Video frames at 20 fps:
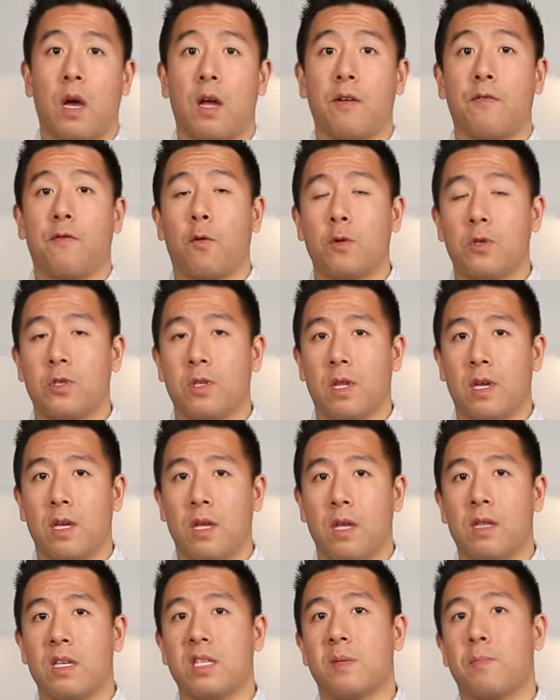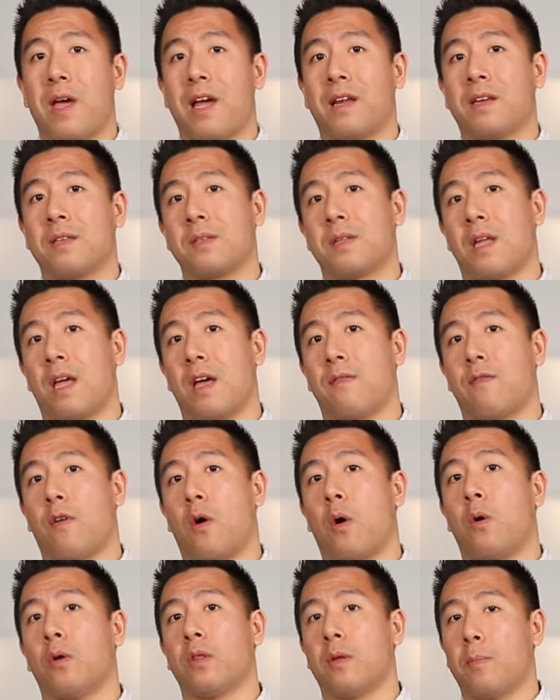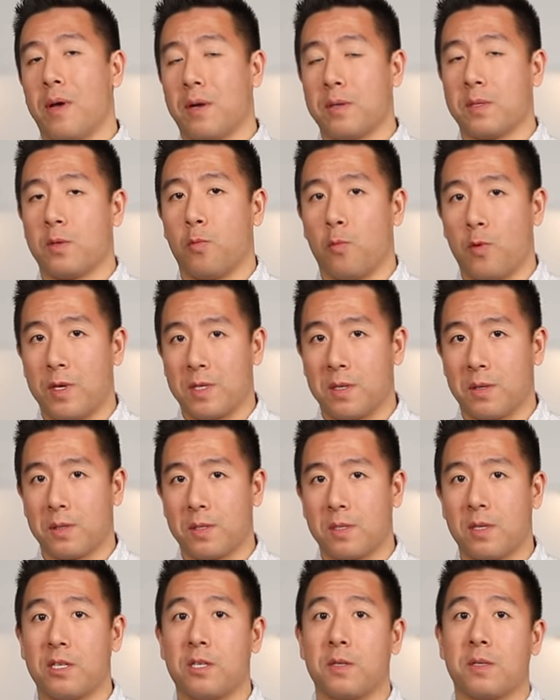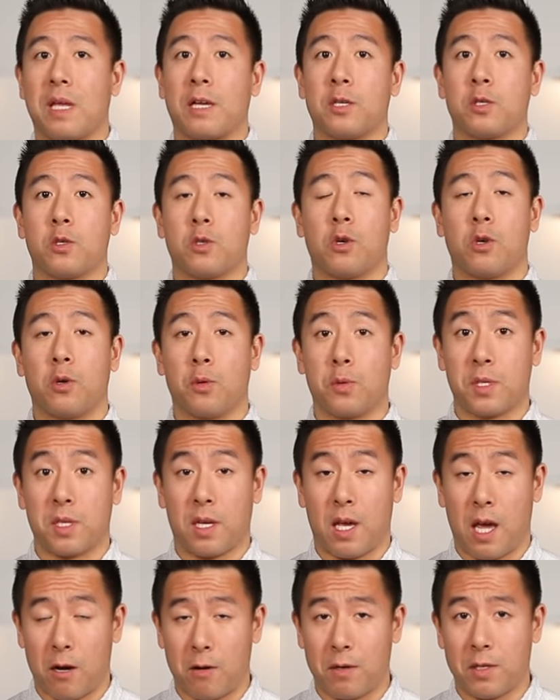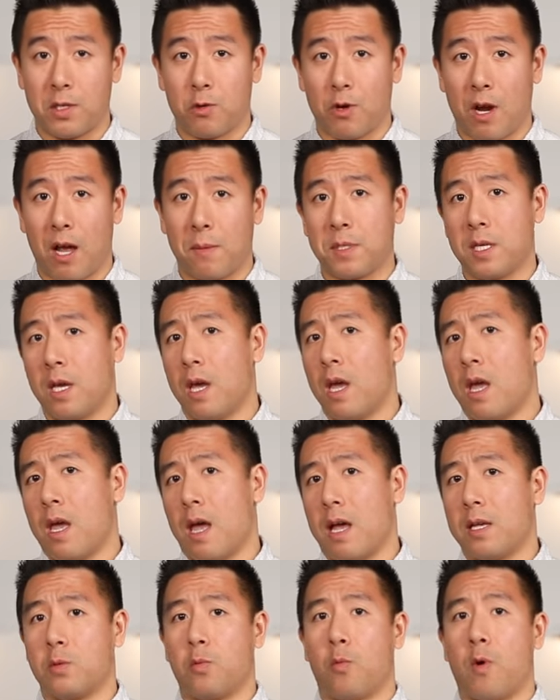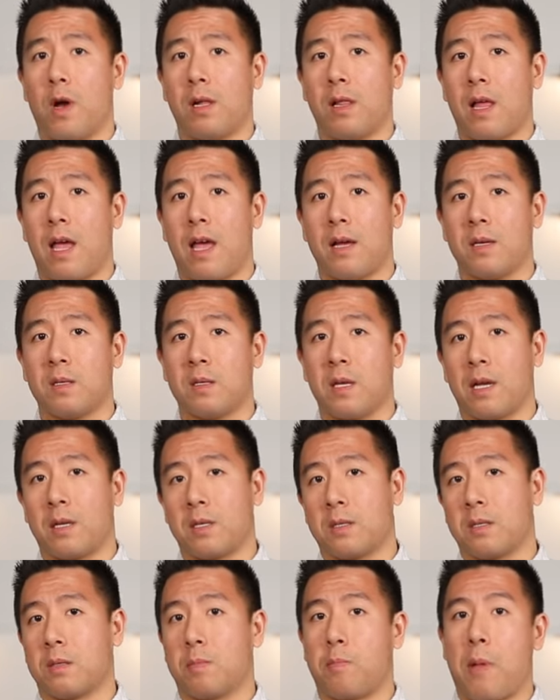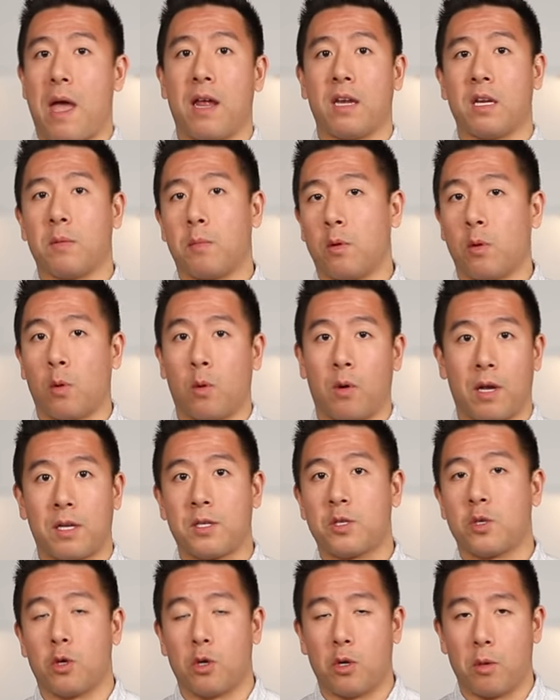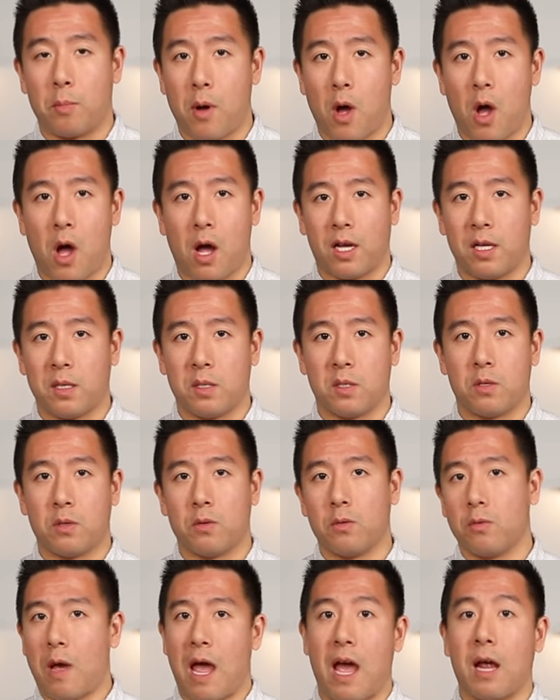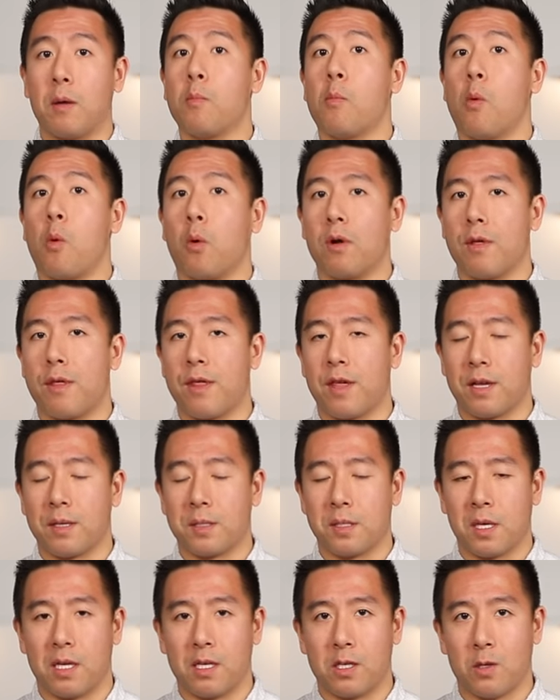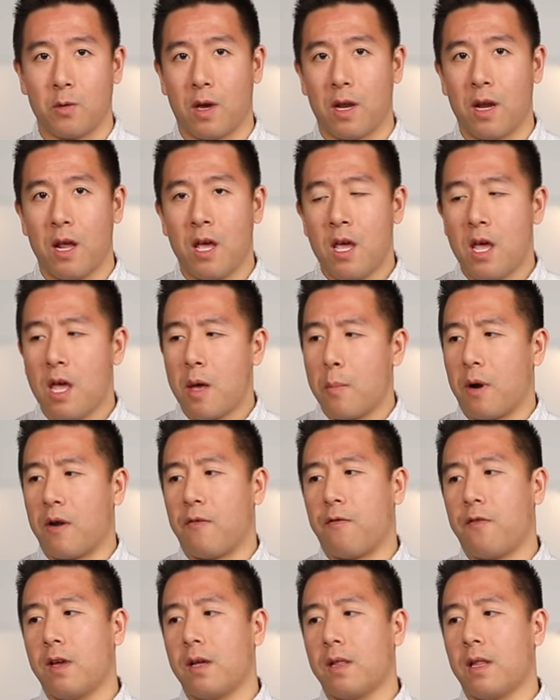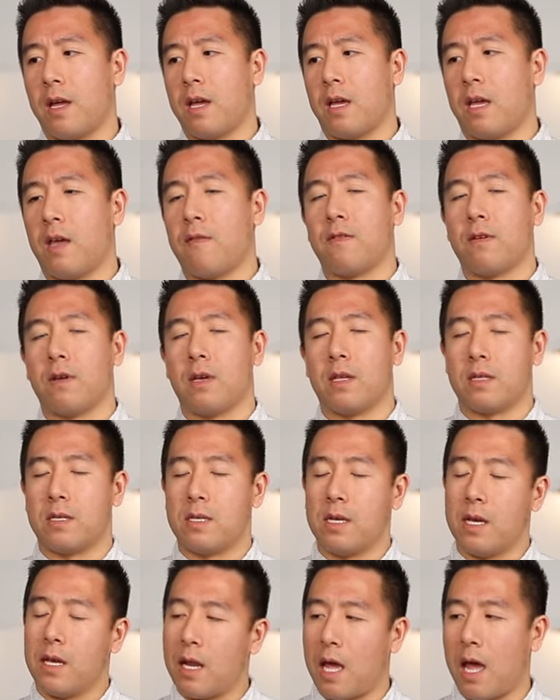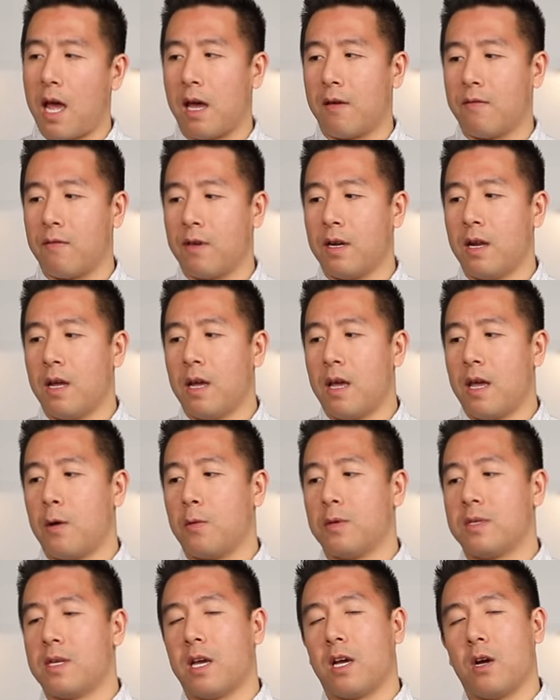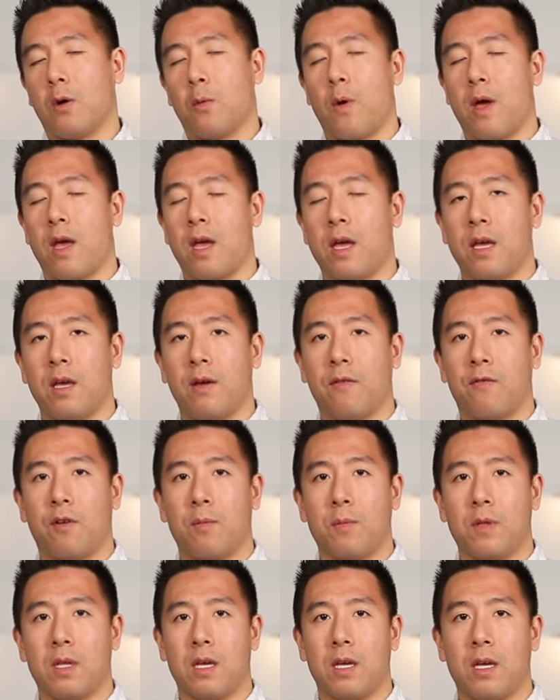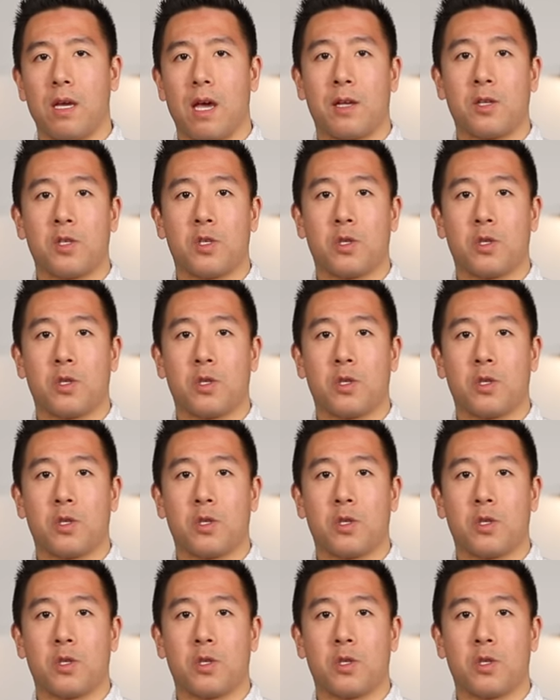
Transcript: Unfortunately, this bag doesn't have all the bells and whistles, such as external carry straps, as well as expandable or external pockets to add more things into it. But I feel like if you did have it, it would take away from the,